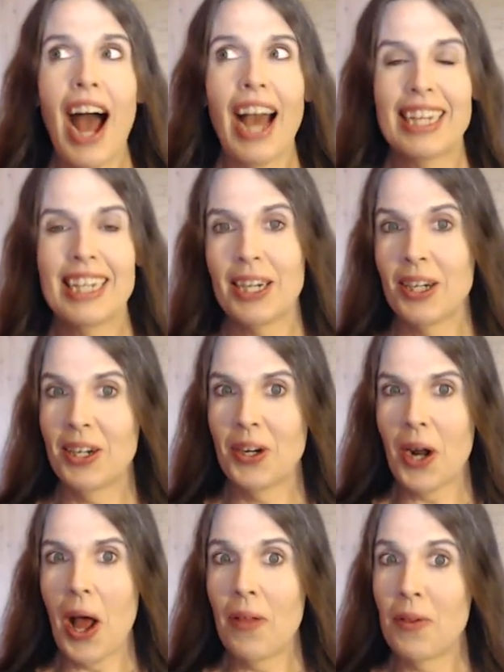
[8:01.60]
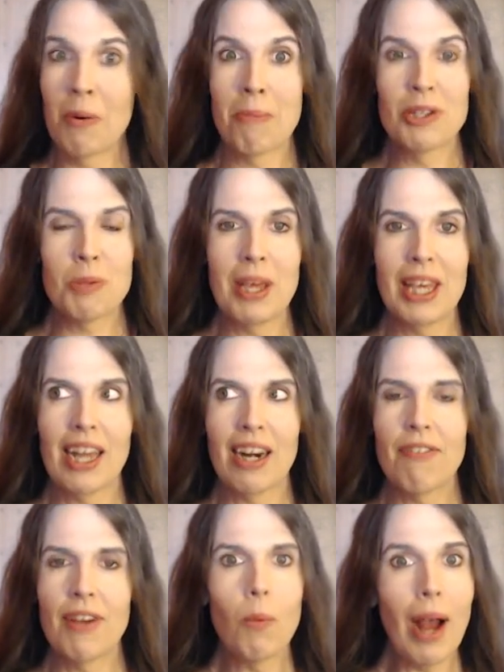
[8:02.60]
I can hear other women speaking. I
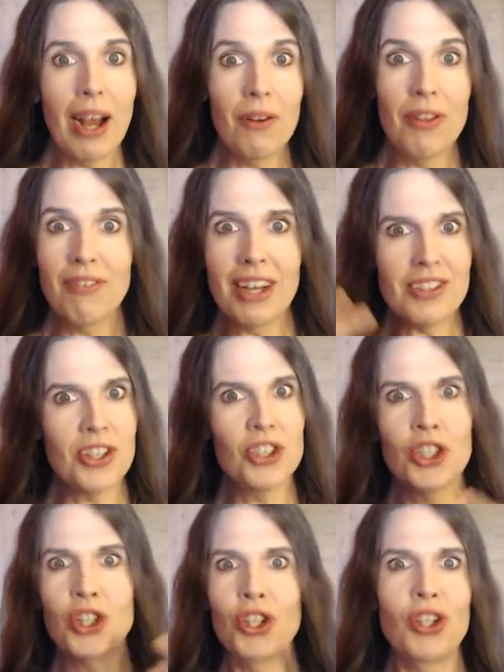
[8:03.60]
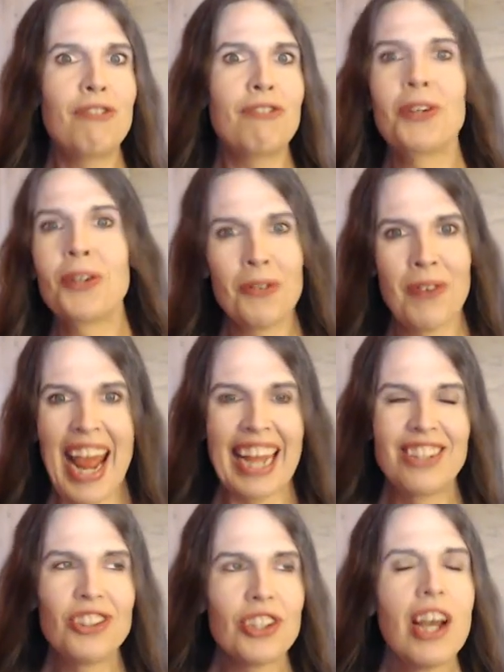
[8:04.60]
think, wow, they've got such a good full
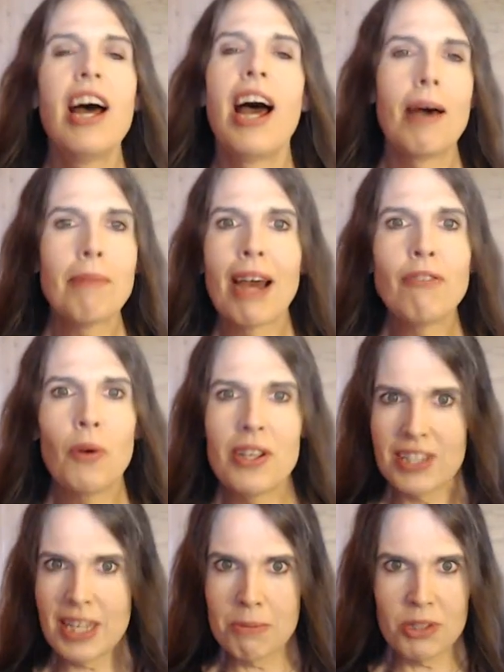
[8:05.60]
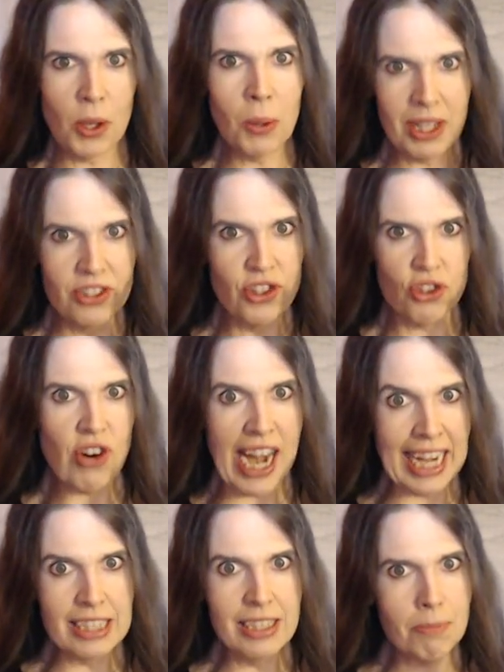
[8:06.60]
range. And my voice seems so
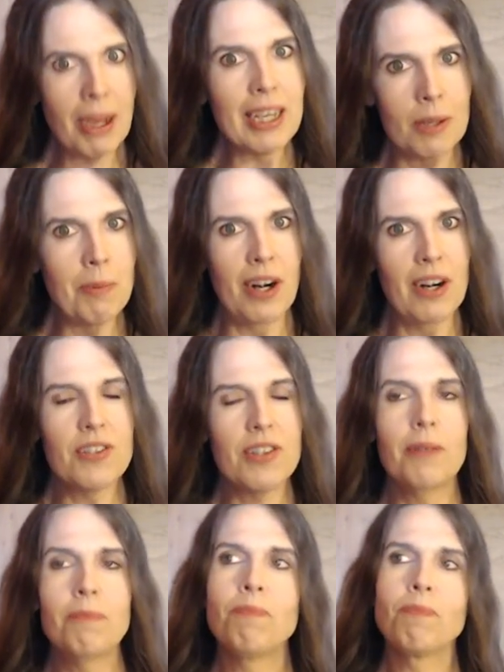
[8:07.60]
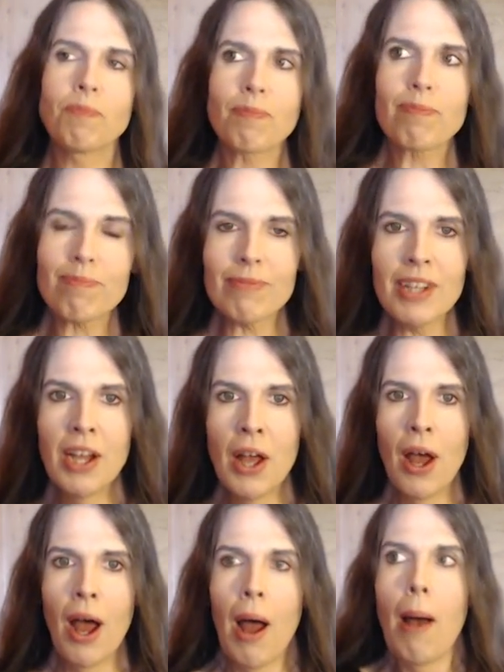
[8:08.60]
constrained by comparison.
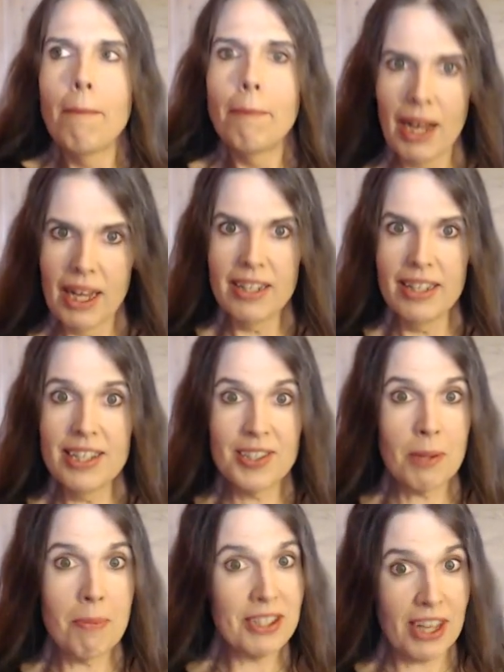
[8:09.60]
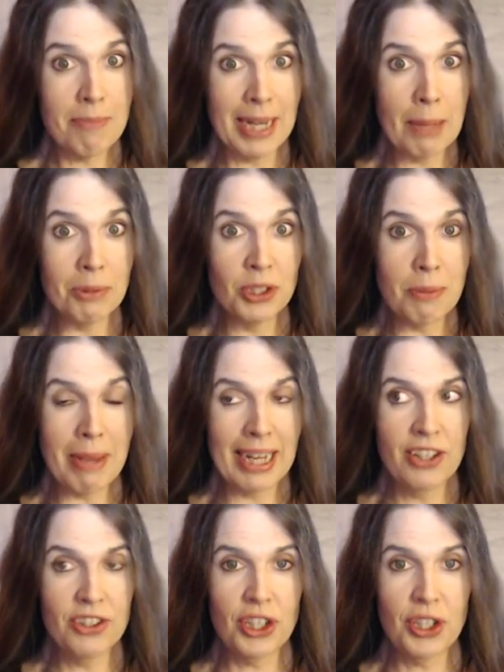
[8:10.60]
But it's the best I've been able to
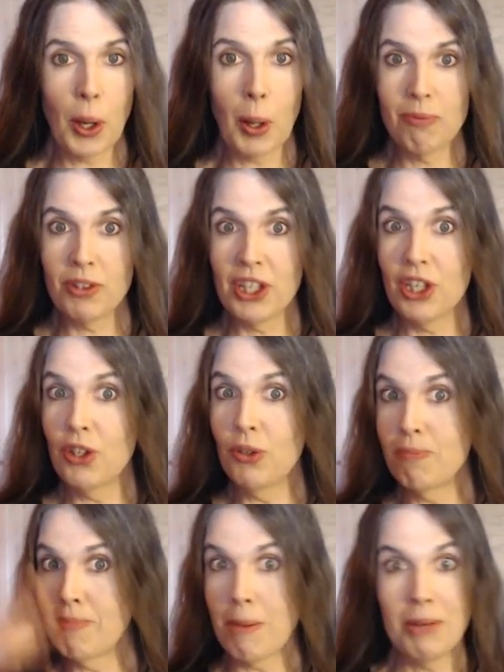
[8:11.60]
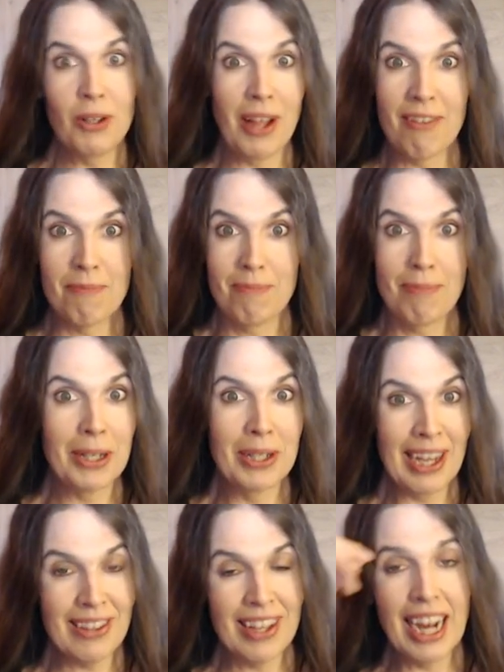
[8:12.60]
manage, and hopefully maybe you'll have better
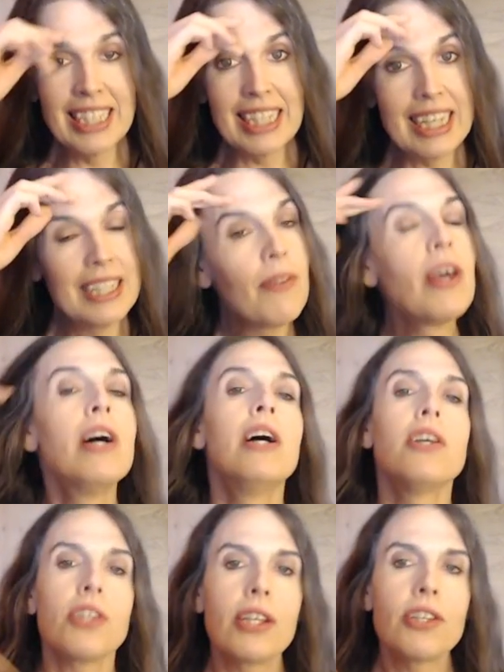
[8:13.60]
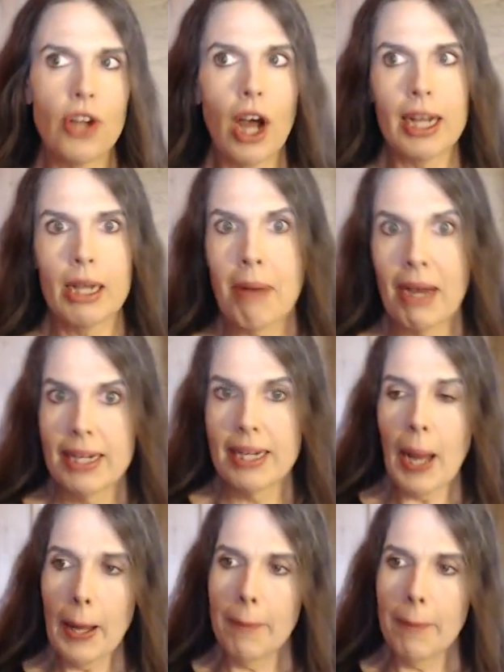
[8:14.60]
luck than I did. So let's talk about it.